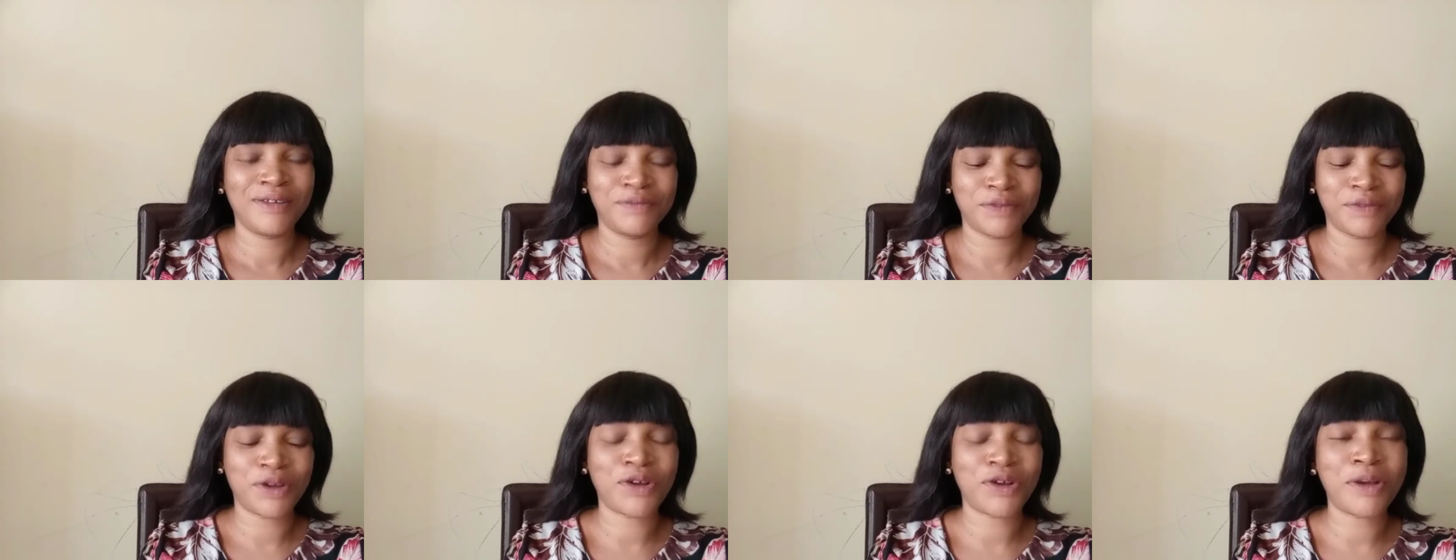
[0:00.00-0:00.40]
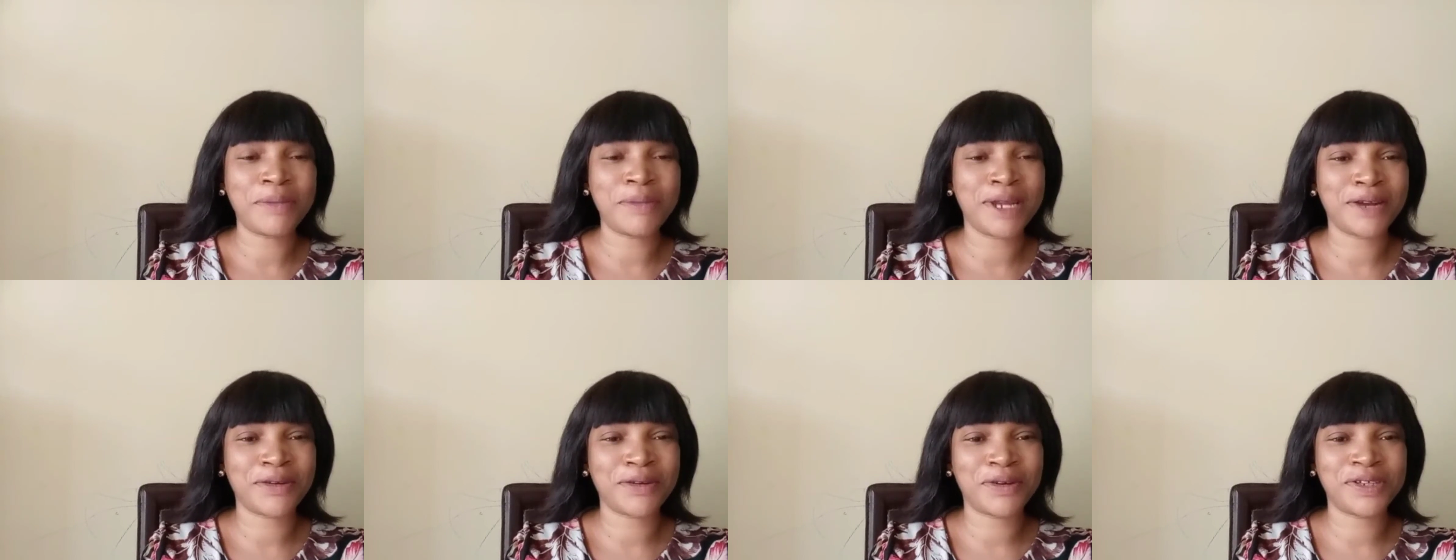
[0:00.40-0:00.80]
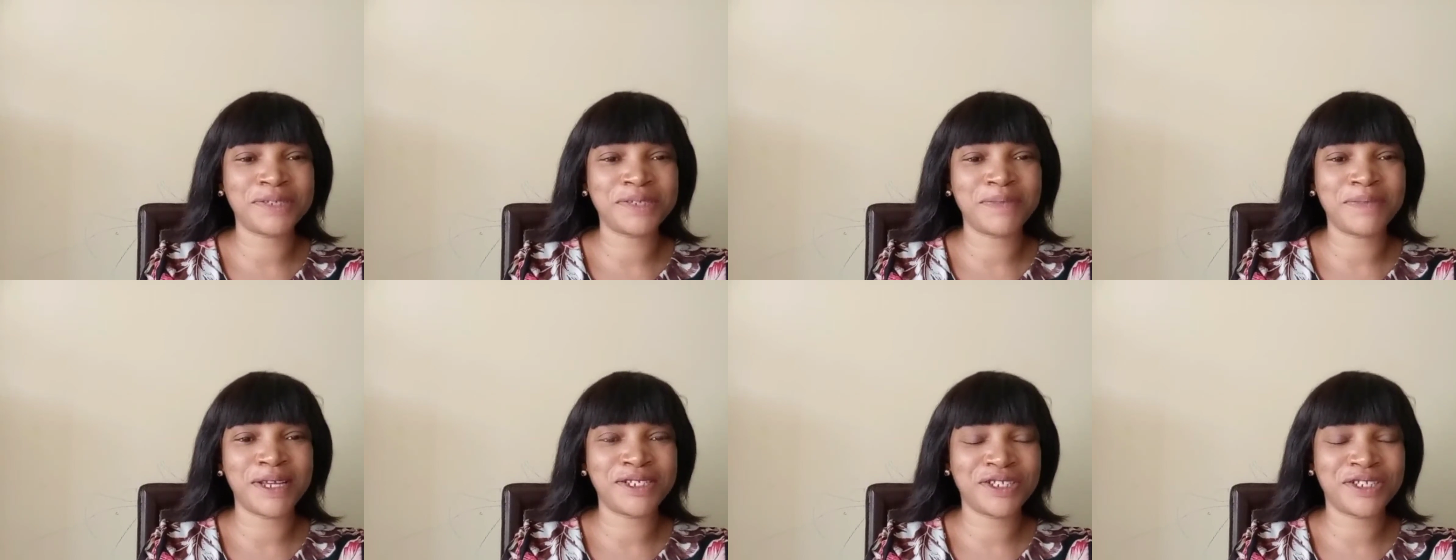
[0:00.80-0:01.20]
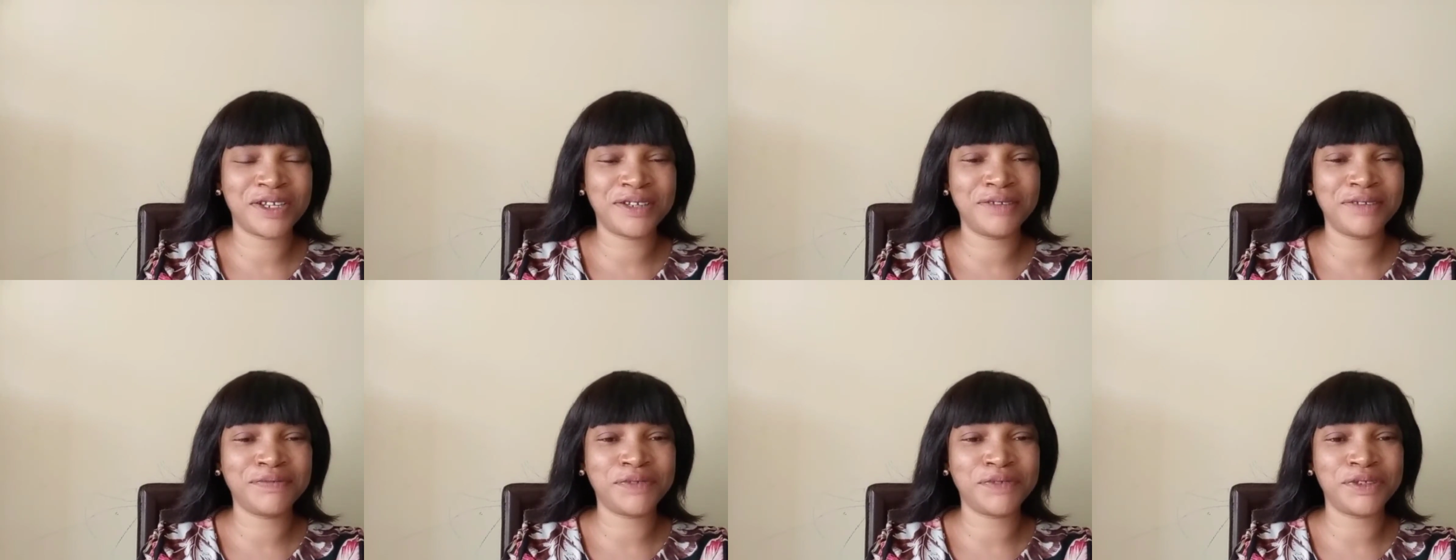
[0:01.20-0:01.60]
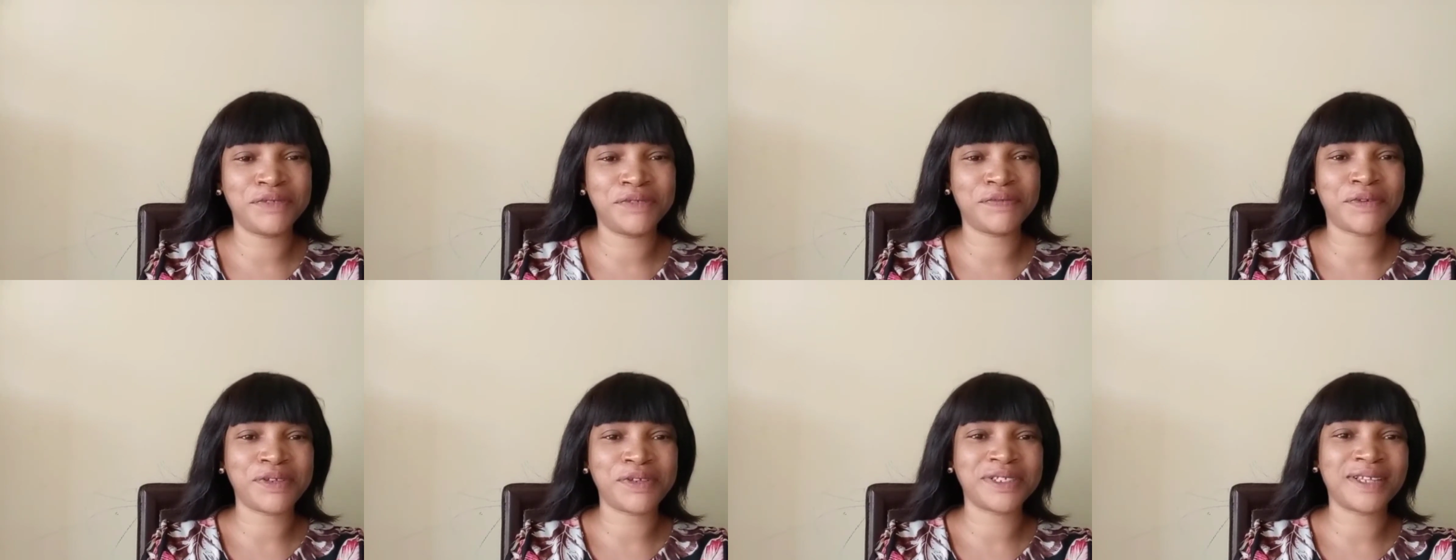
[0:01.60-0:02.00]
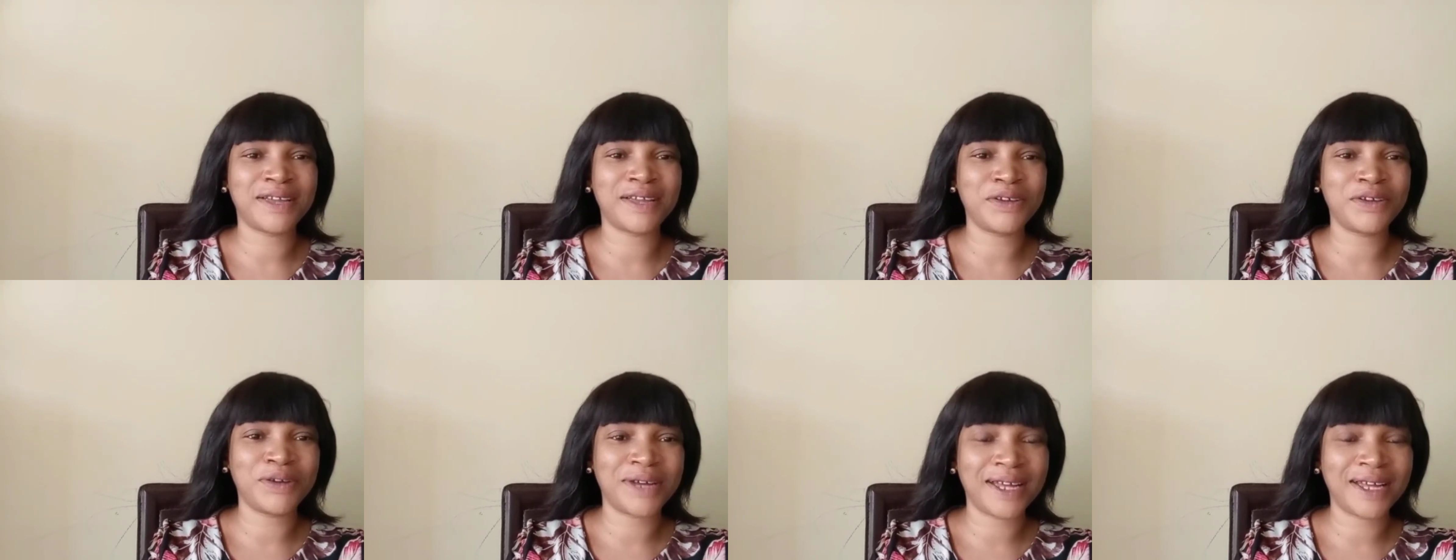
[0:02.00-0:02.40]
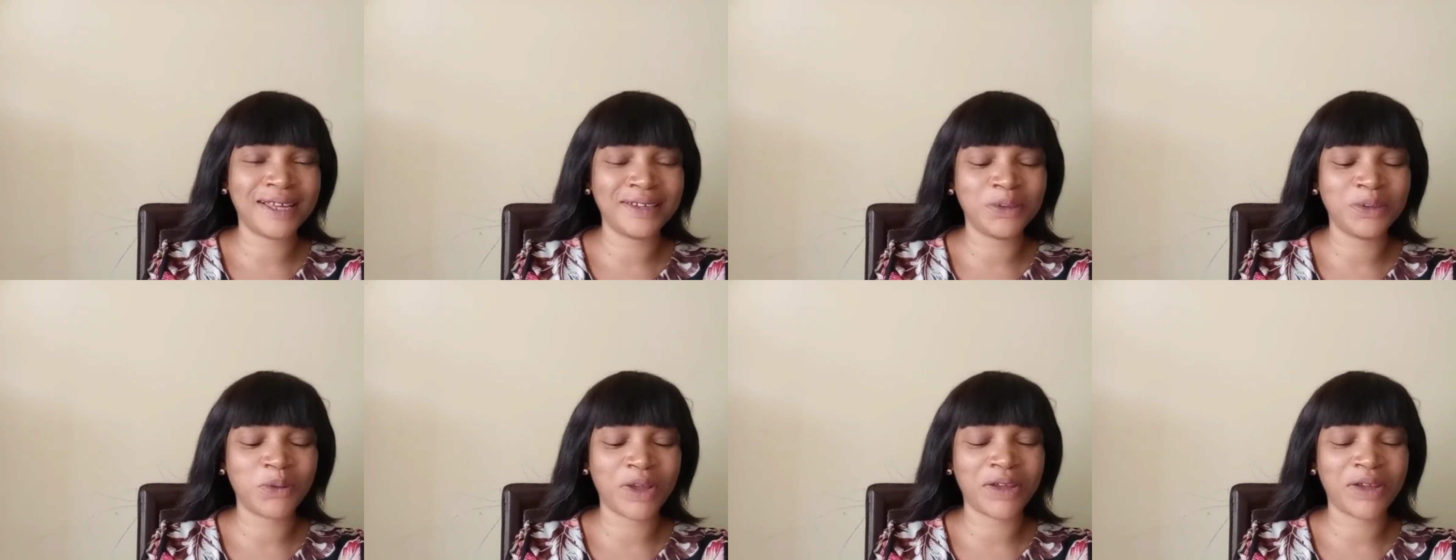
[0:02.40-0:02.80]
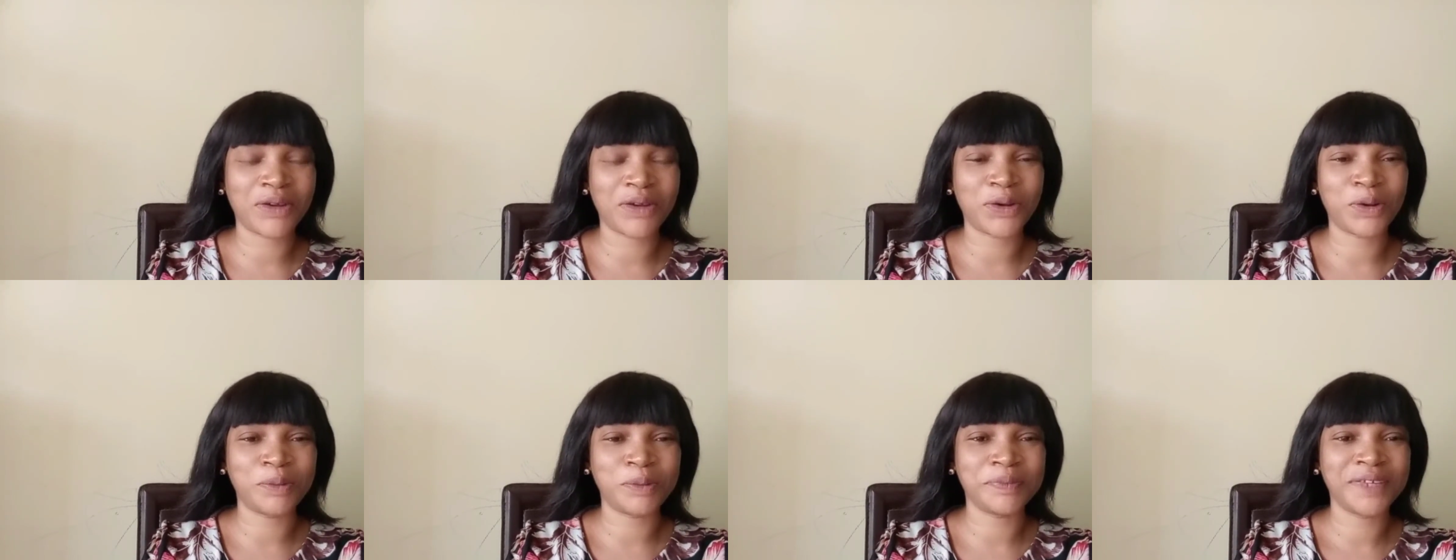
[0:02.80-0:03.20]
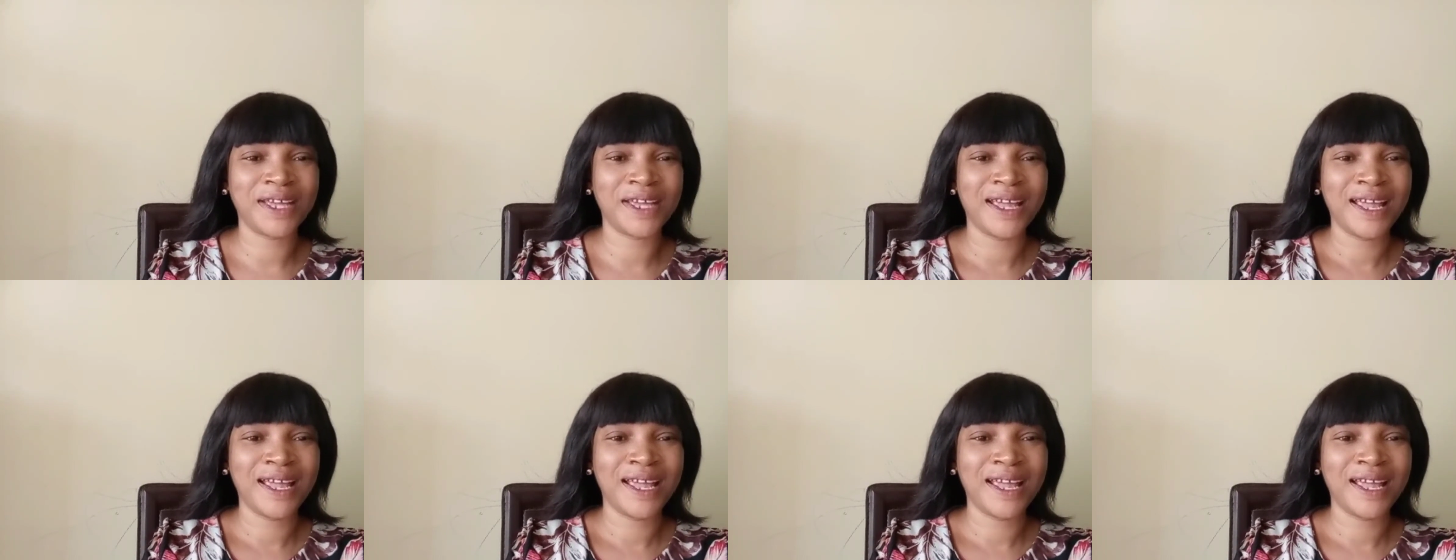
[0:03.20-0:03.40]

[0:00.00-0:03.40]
If you're coming across my channel for the first time, you're highly welcome.